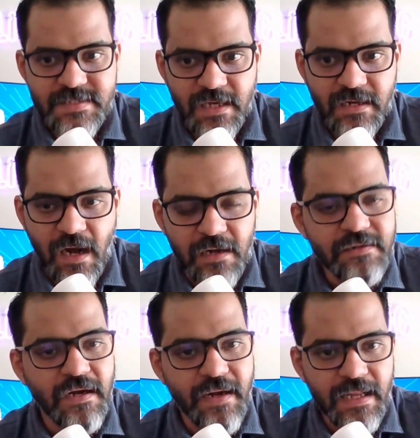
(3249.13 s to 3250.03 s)
which are
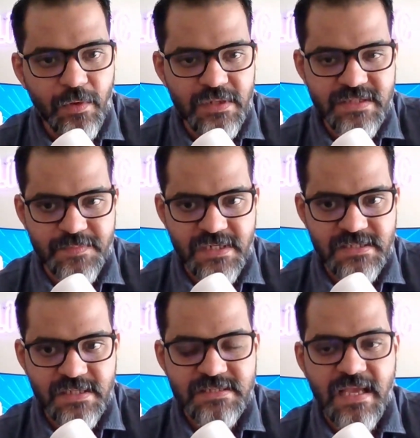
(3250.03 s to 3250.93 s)
ultra diluted
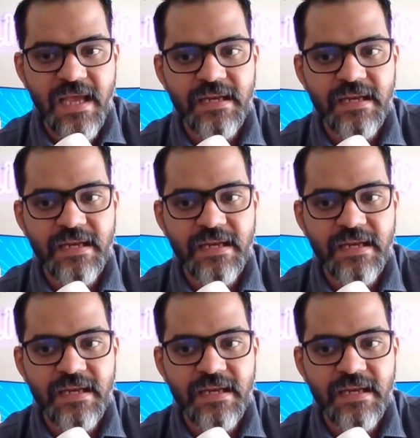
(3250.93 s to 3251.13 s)
substances.